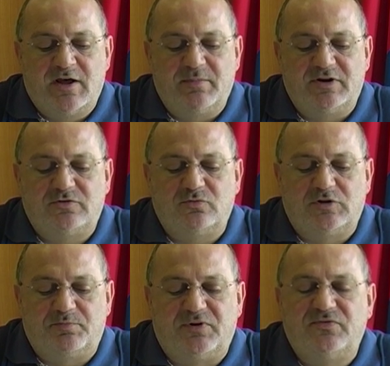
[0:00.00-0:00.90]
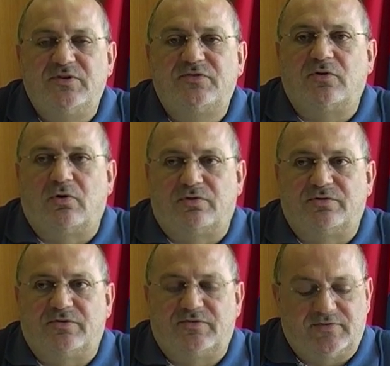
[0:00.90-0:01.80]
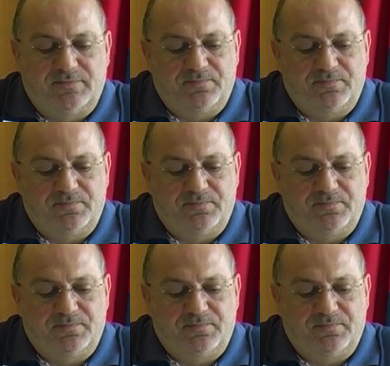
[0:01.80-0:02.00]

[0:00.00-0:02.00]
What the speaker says: but with previous orders.